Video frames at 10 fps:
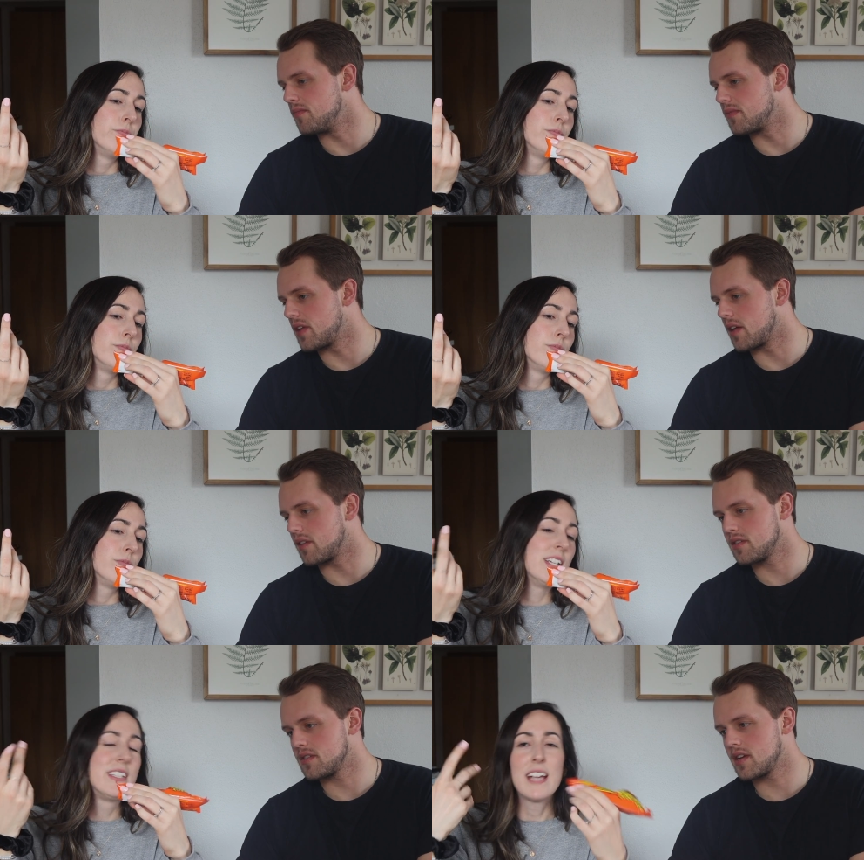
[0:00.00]
Speaker 1: Yeah,
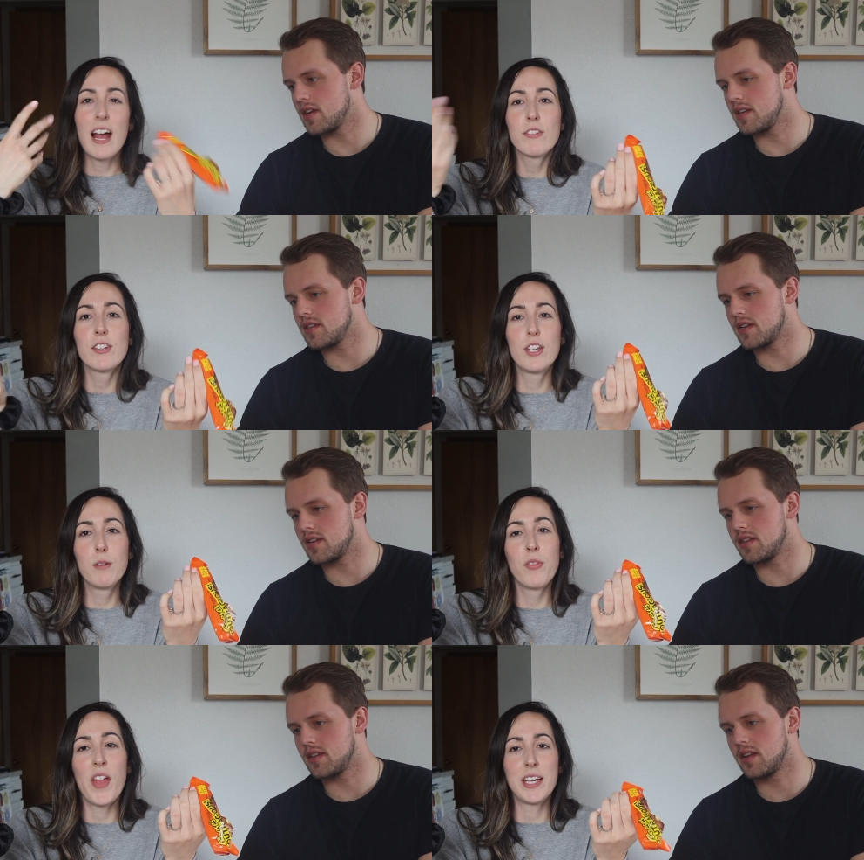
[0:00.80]
it sounds like you
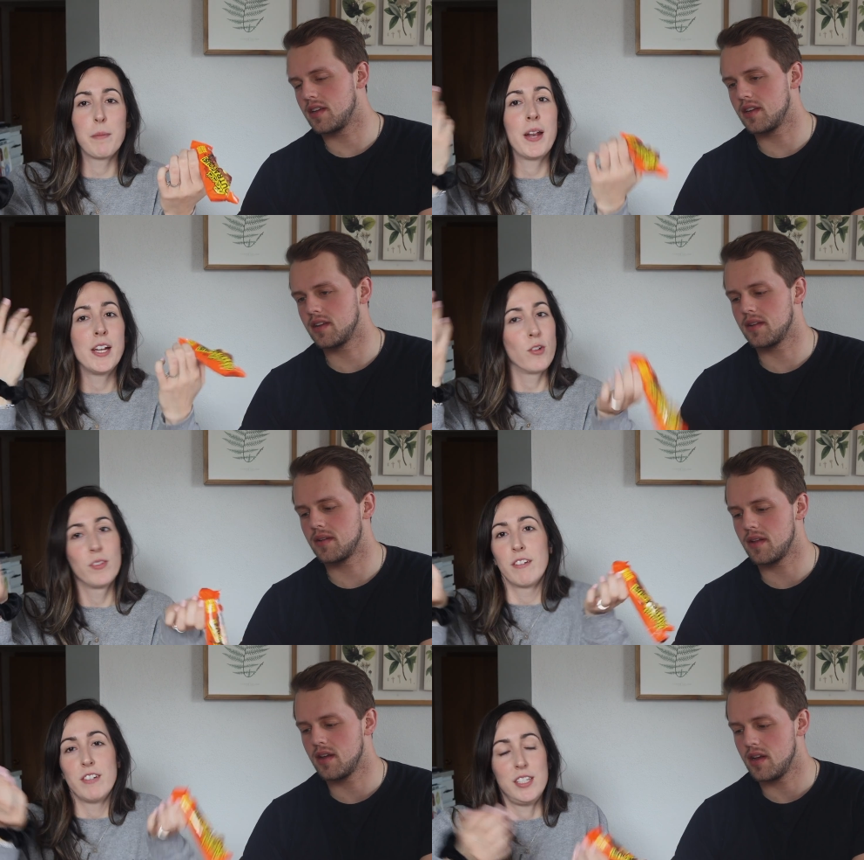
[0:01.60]
would like it, but I don't
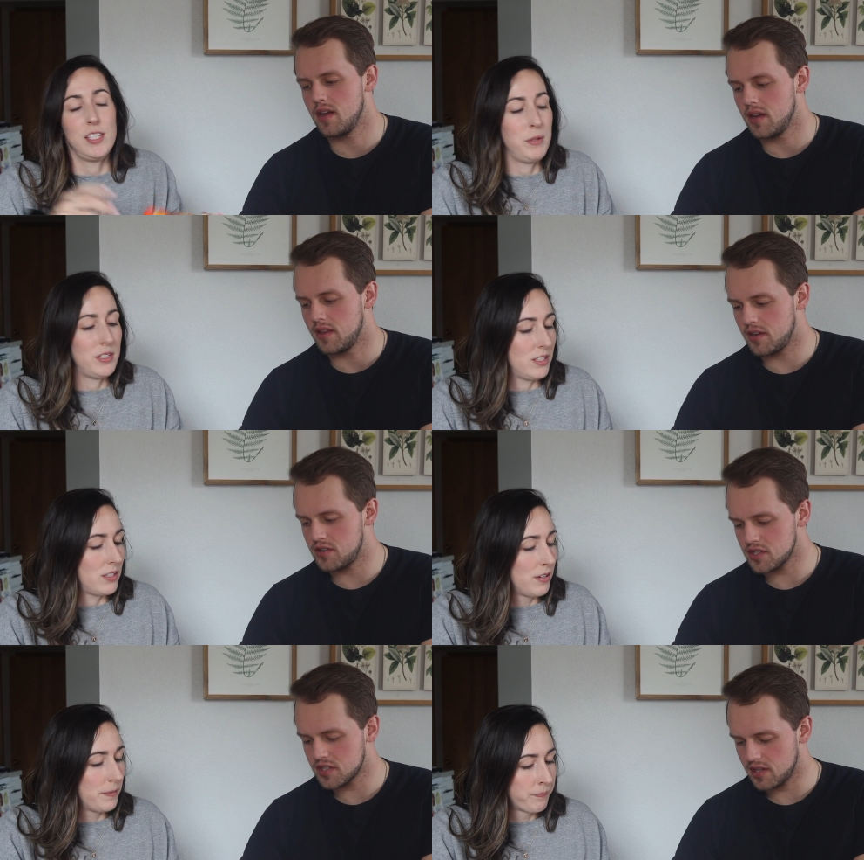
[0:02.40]
like Reese's Pieces. They're
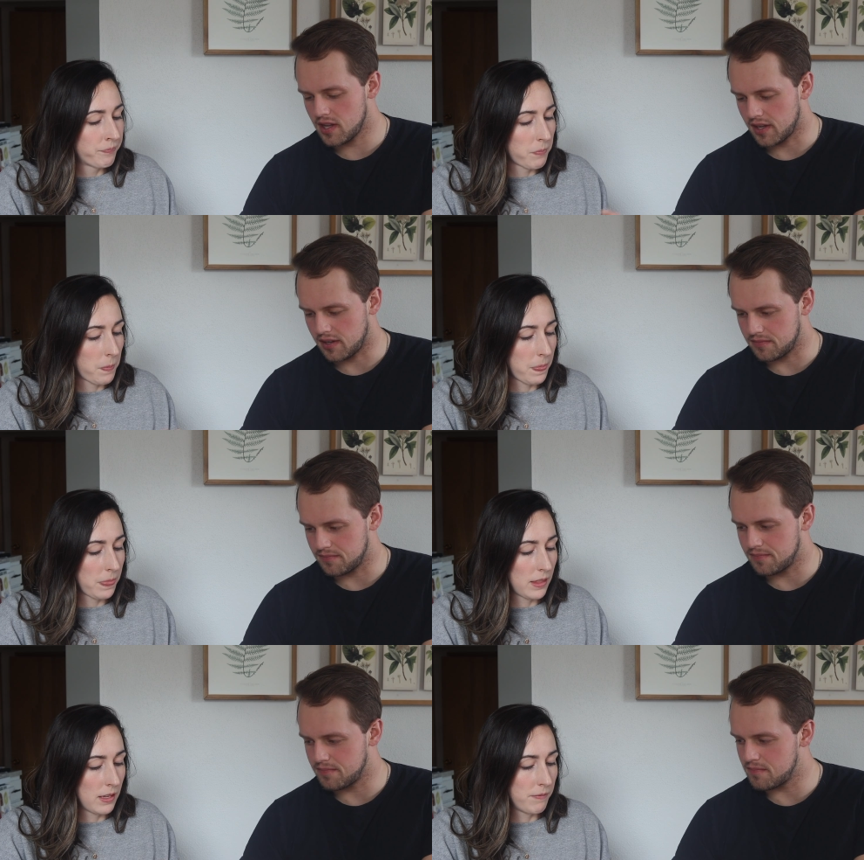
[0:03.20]
Speaker 2: just like
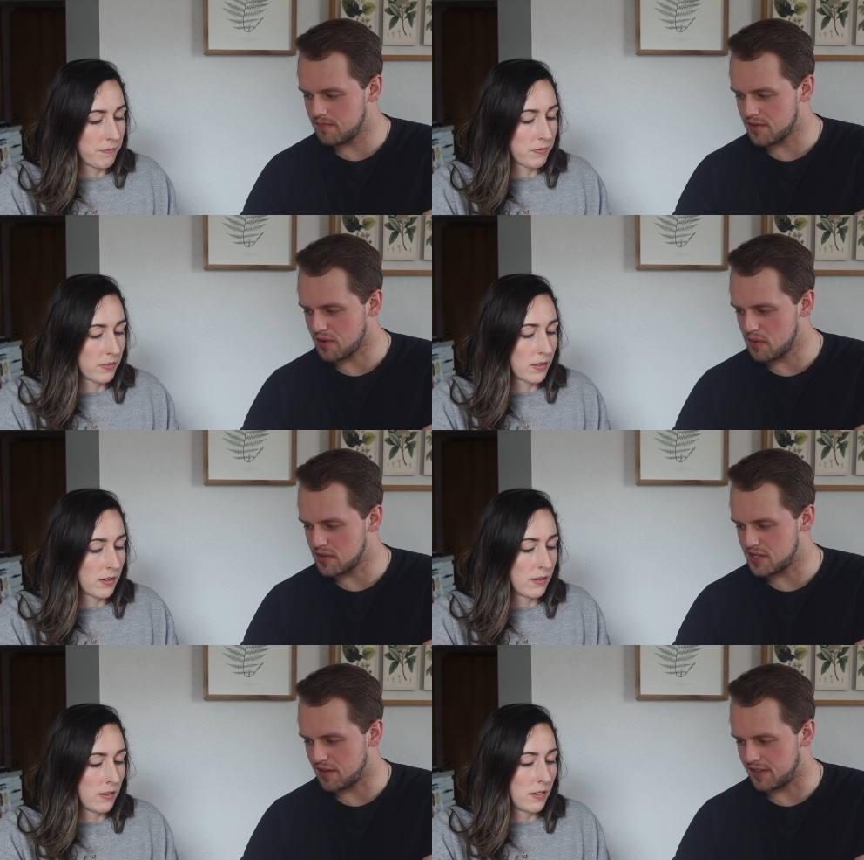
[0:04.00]
throwing
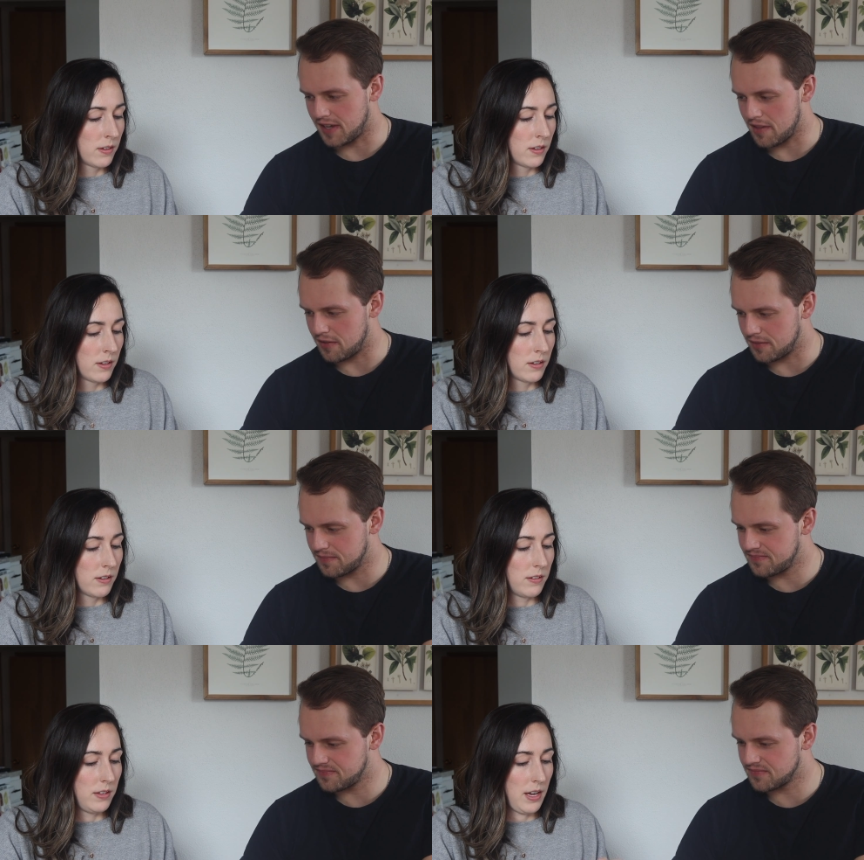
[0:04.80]
stuff together.
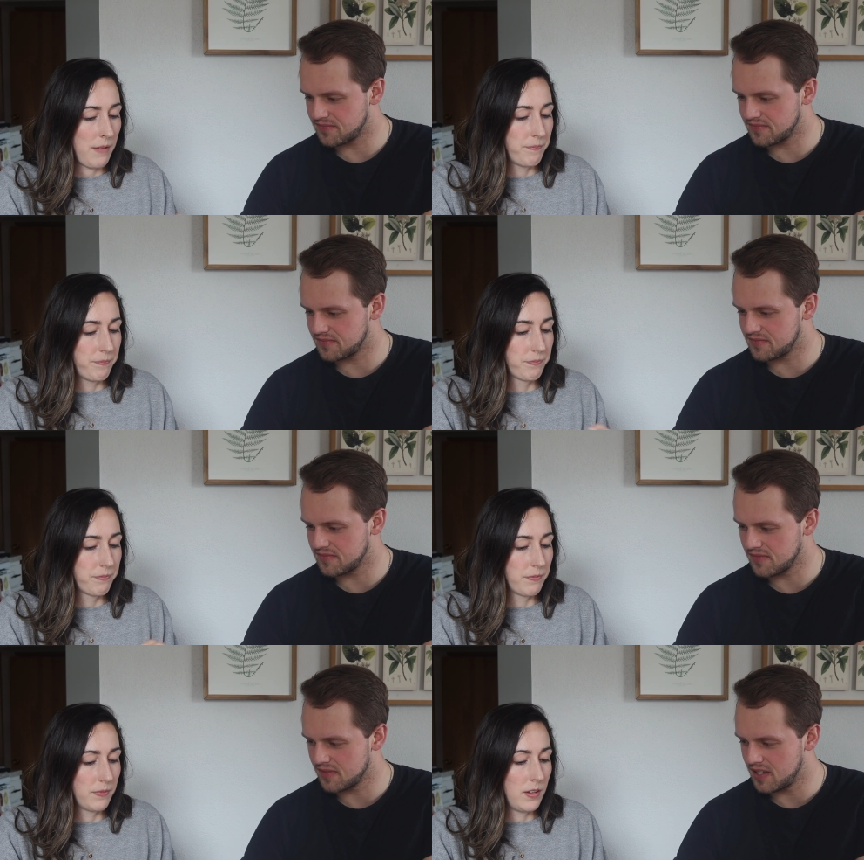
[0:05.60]
Yeah.
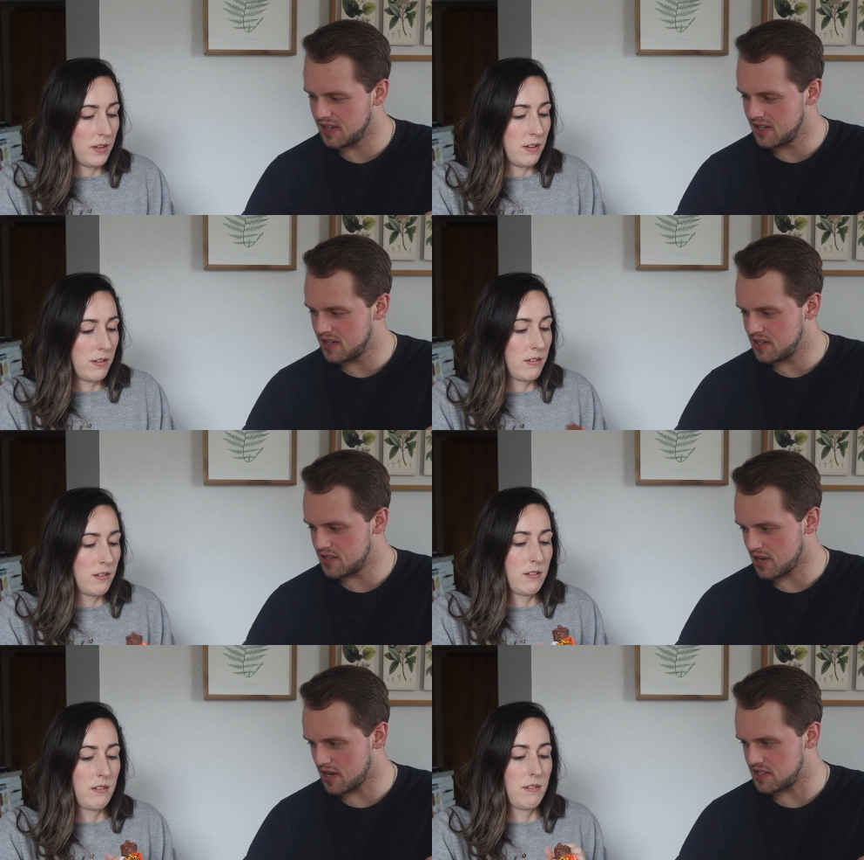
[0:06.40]

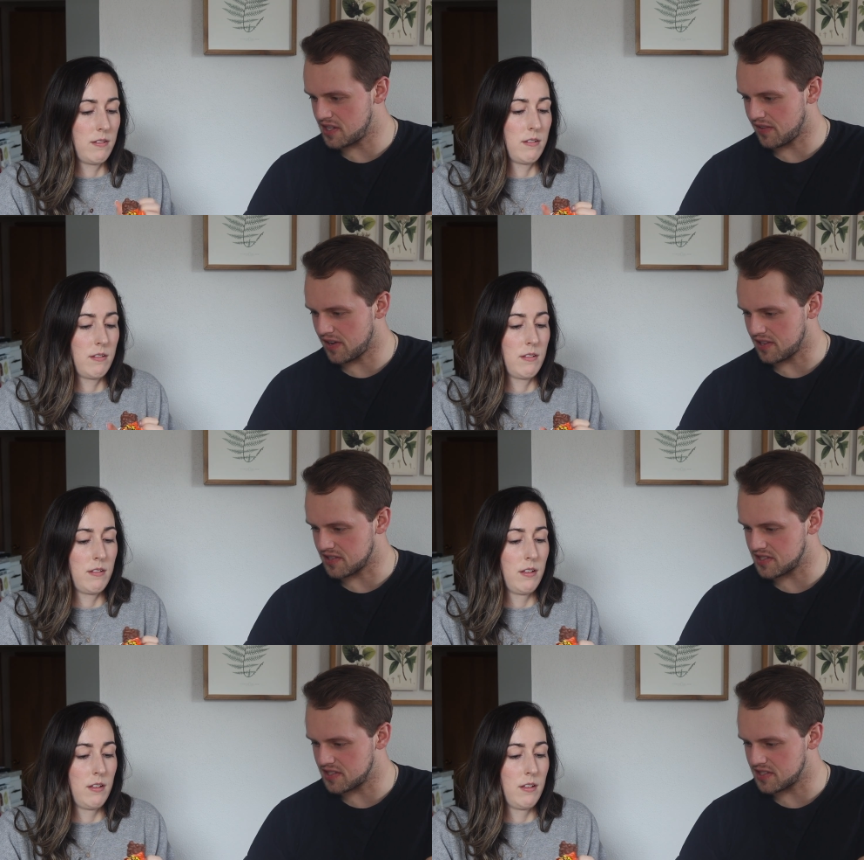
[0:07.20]
Trying to see if anything